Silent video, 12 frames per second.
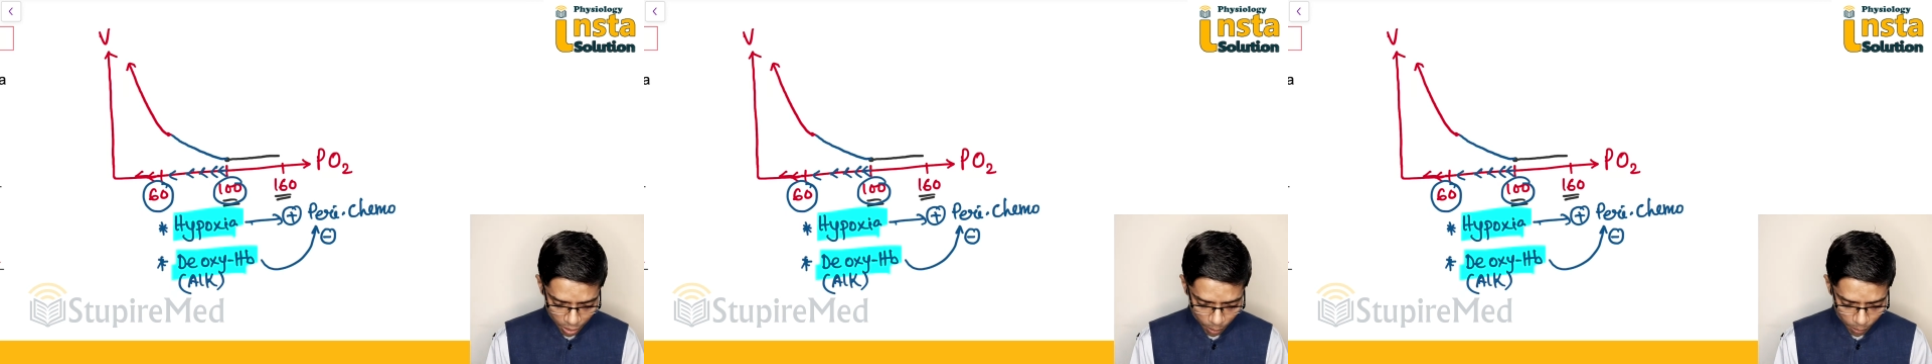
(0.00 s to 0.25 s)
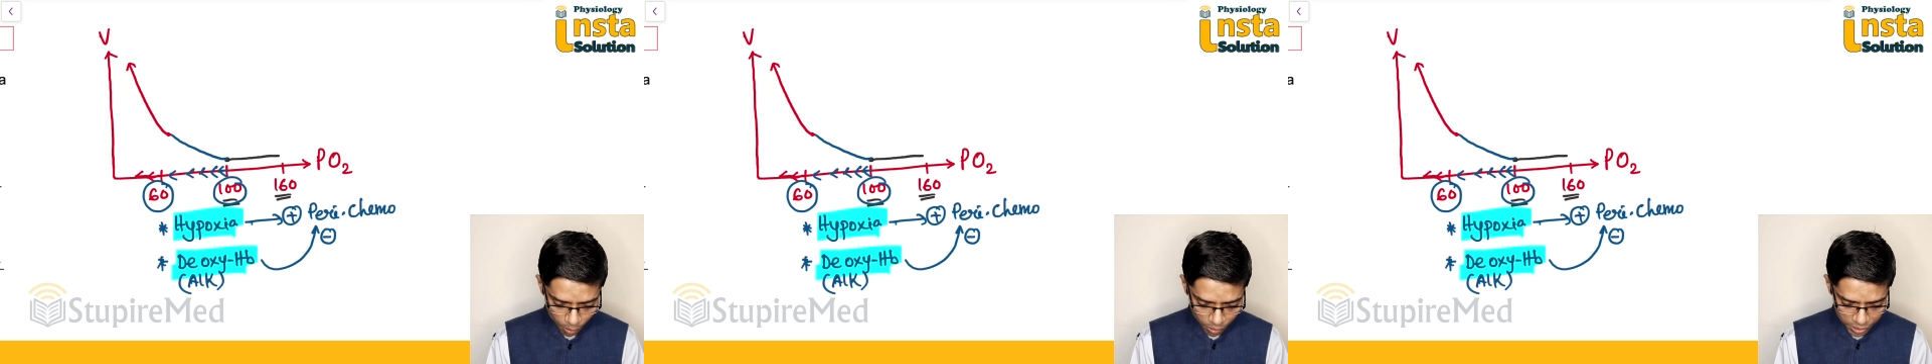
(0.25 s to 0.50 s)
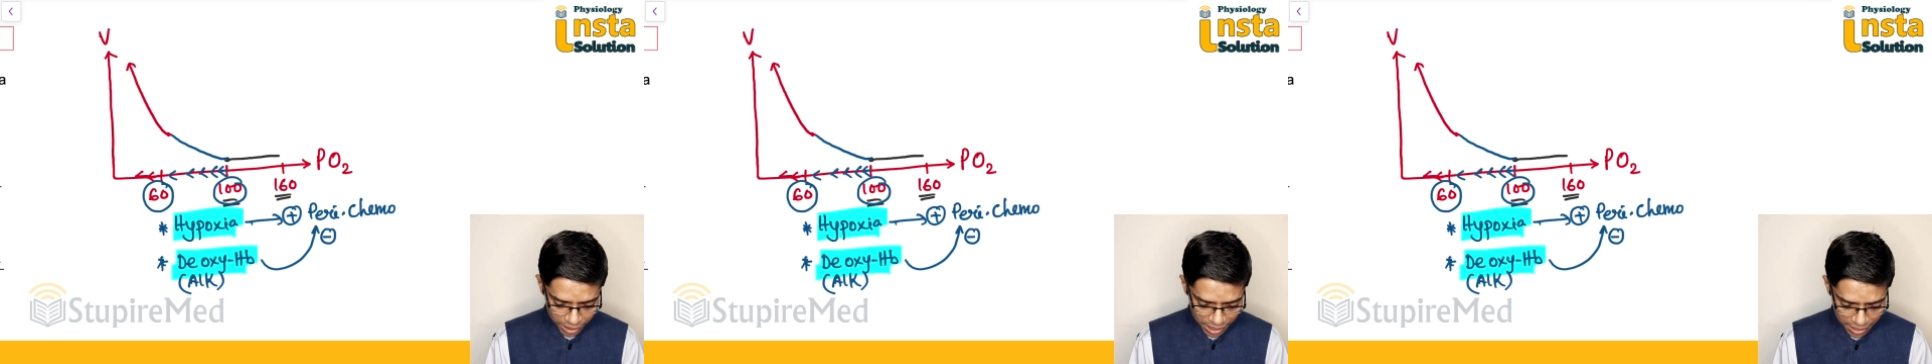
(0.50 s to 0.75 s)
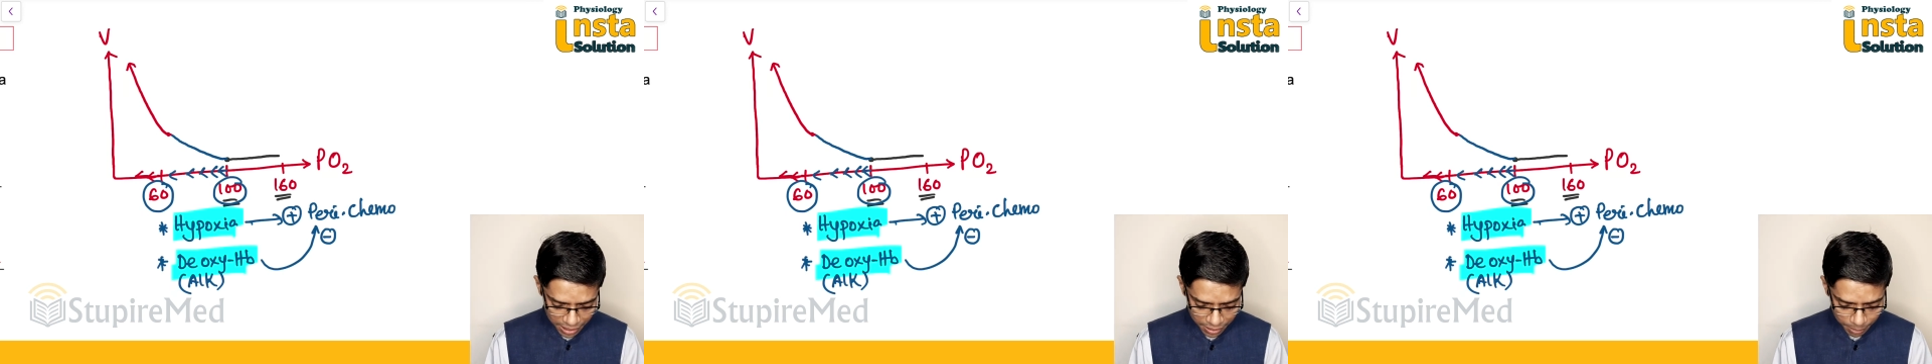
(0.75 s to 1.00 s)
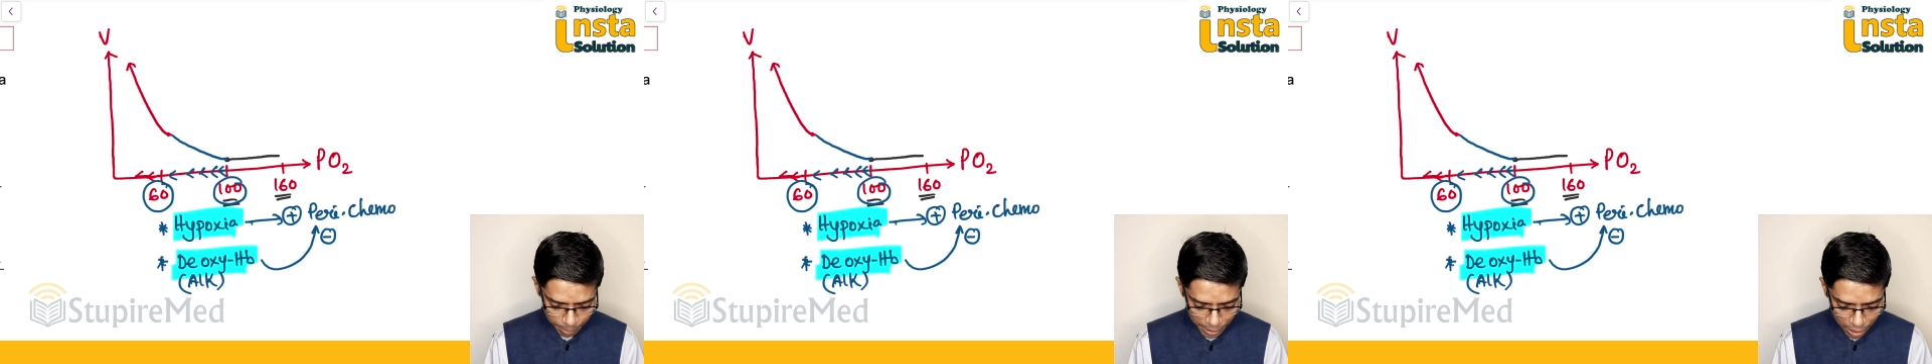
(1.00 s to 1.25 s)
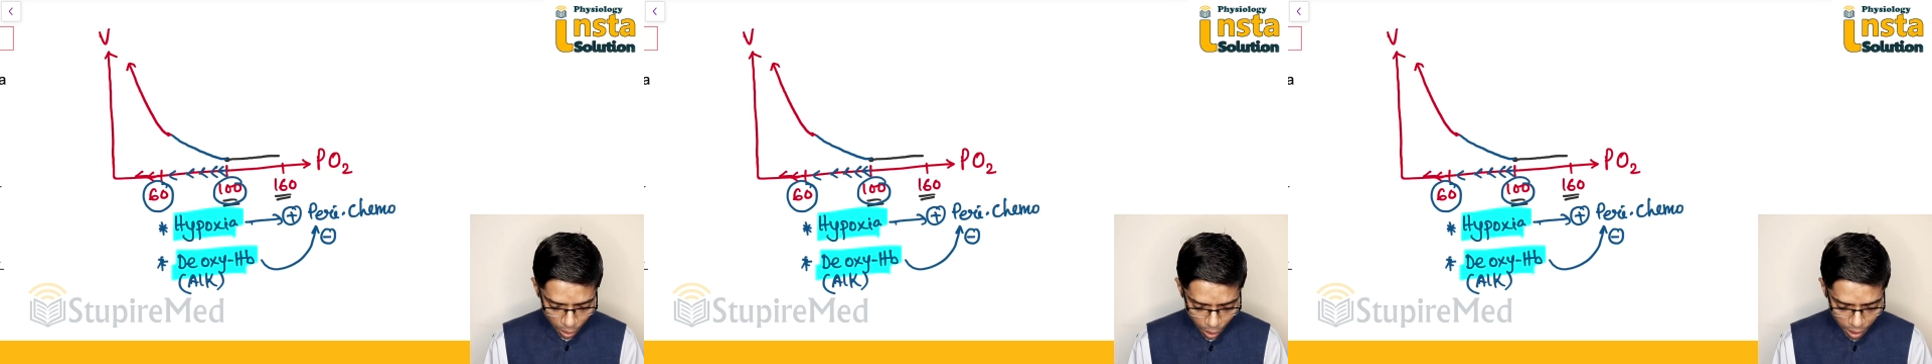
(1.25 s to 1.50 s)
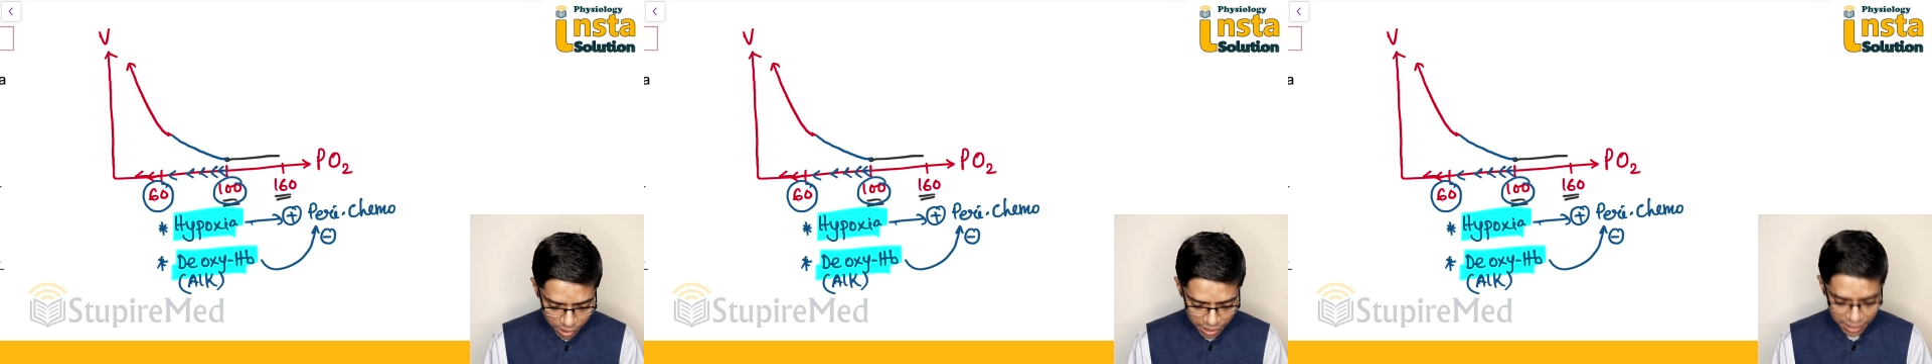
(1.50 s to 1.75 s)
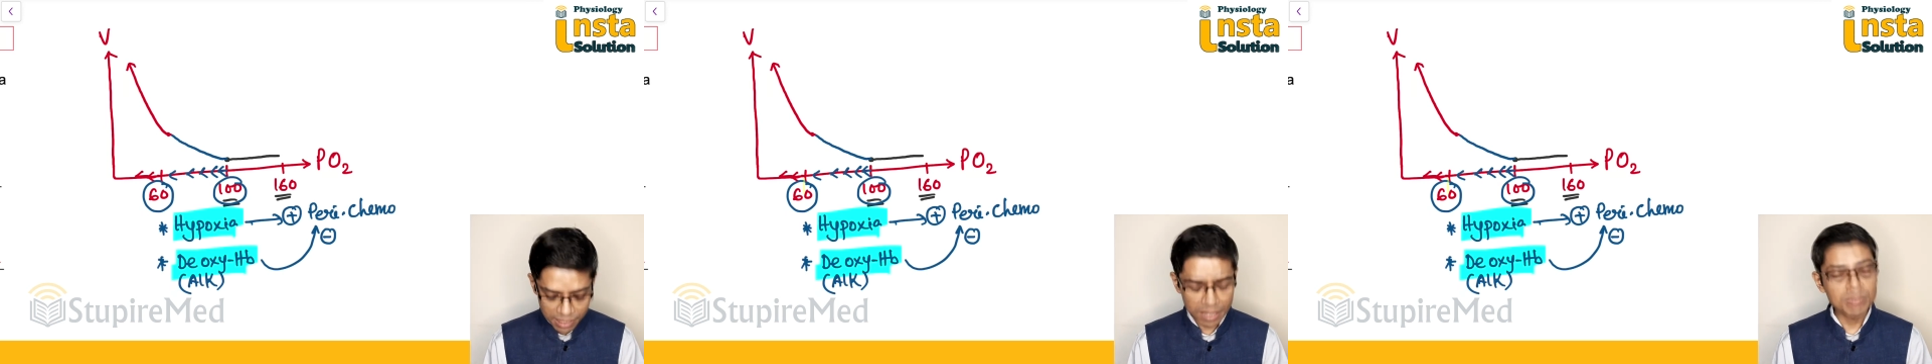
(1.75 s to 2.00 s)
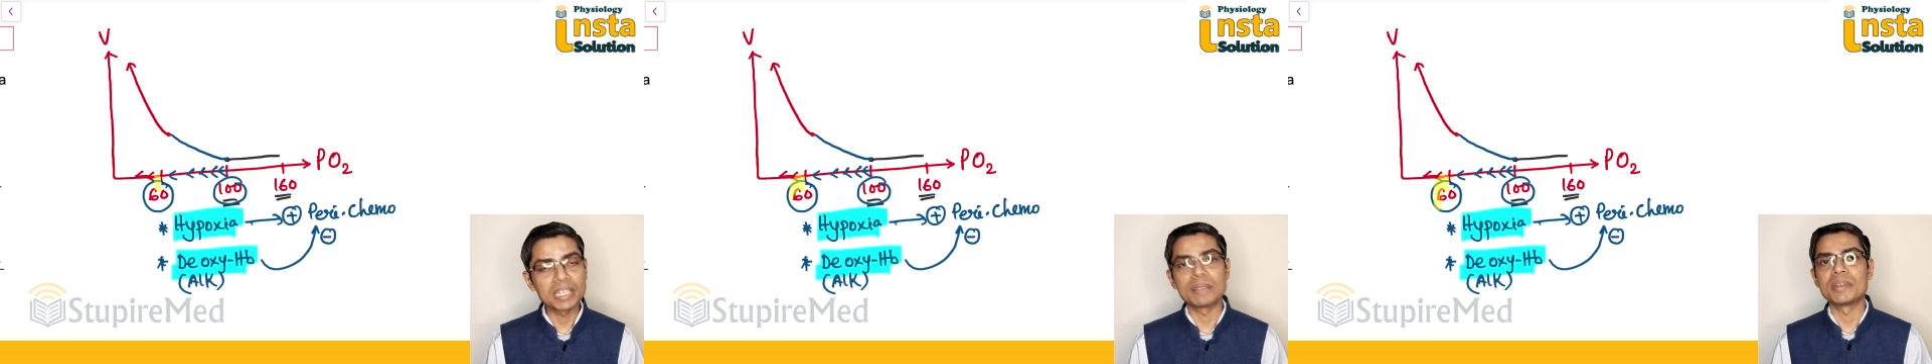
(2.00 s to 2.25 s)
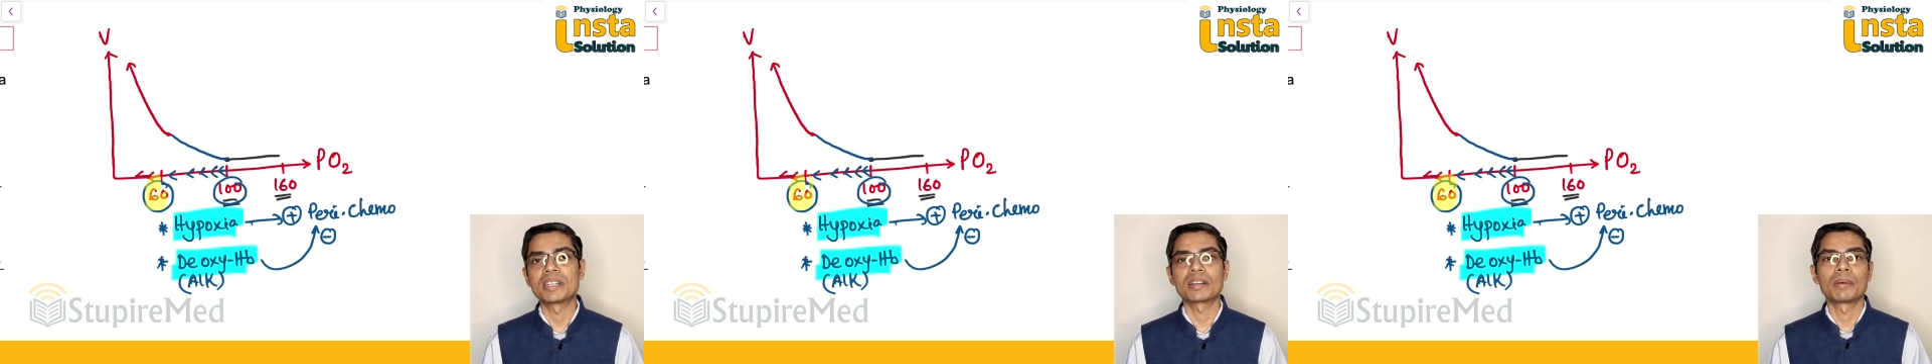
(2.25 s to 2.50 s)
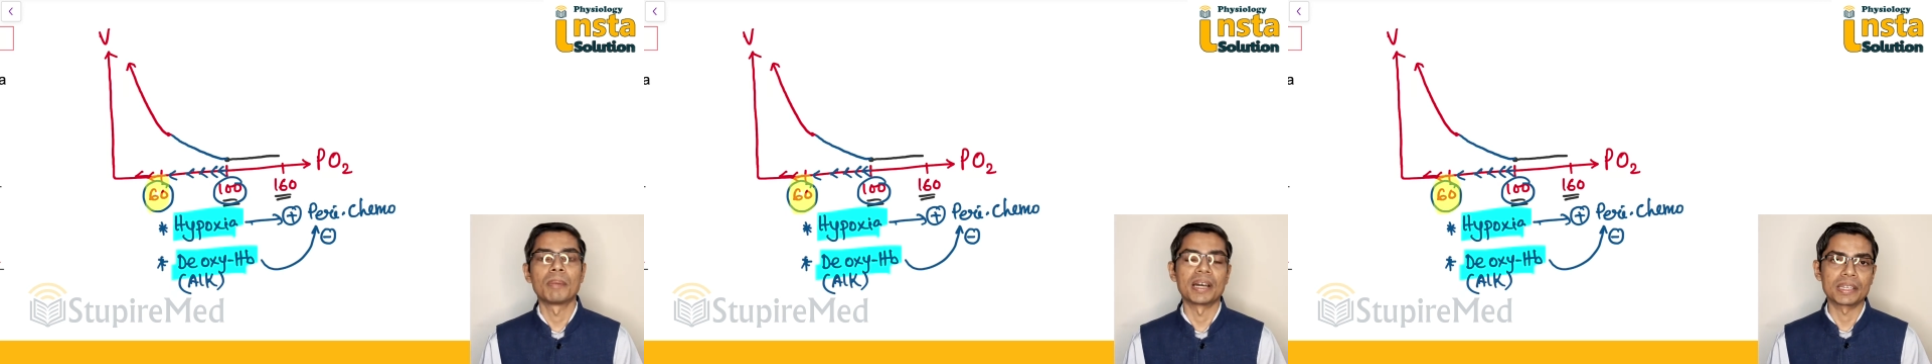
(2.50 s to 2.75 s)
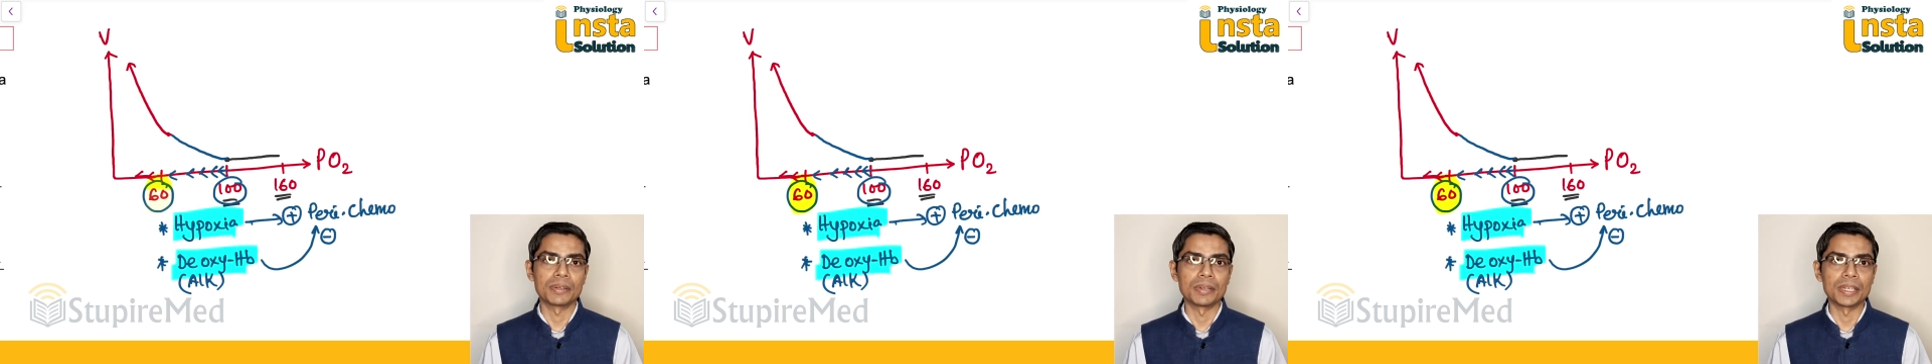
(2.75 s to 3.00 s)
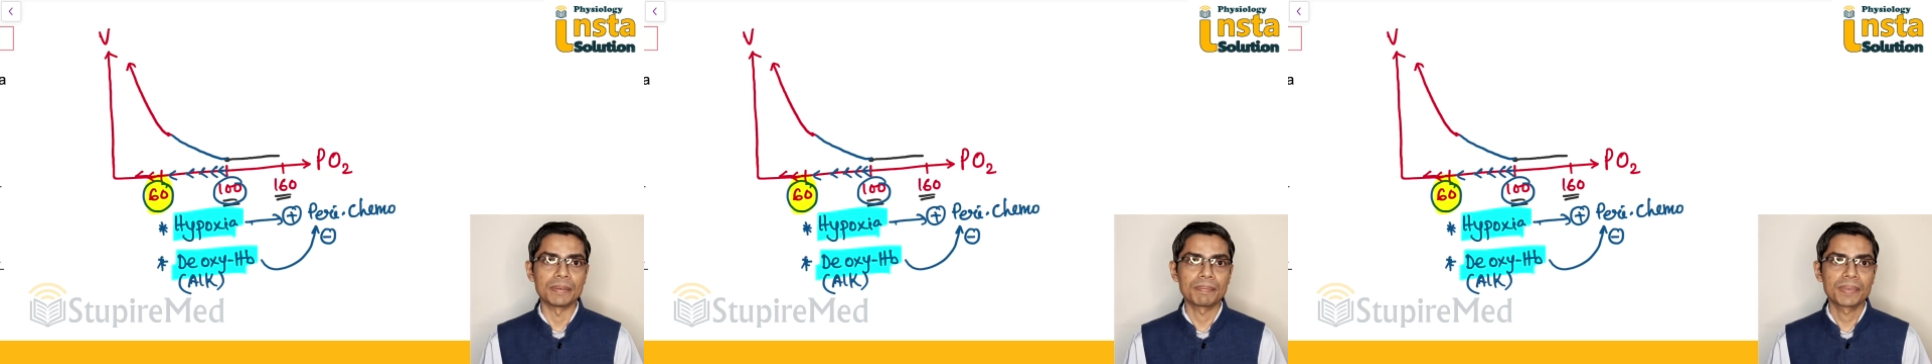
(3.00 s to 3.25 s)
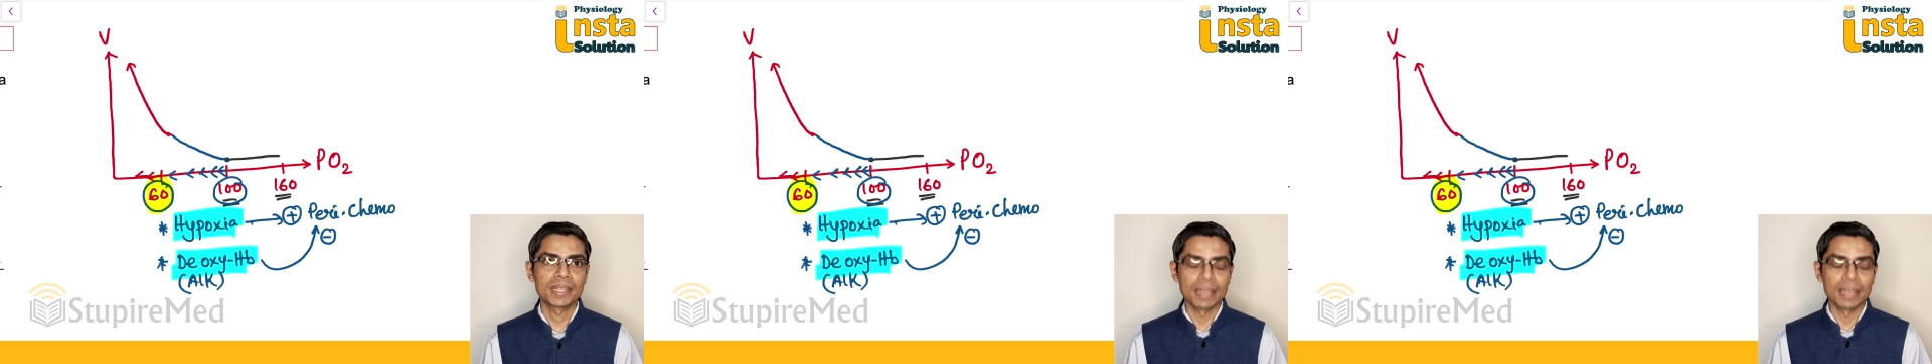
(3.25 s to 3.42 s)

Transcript: of oxygen is below 60 millimeter of mercury,